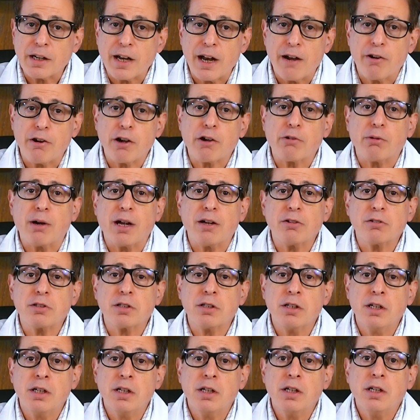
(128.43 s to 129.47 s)
Gary
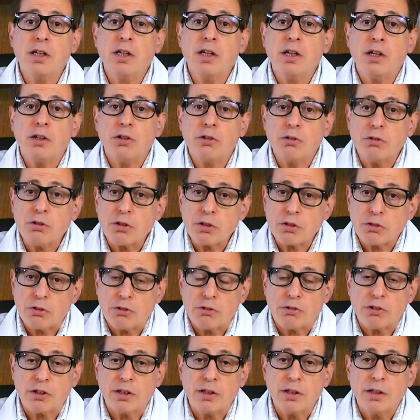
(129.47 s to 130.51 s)
Kraus,
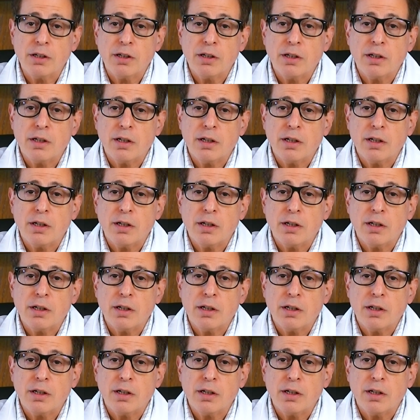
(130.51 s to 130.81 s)
neurosurgeon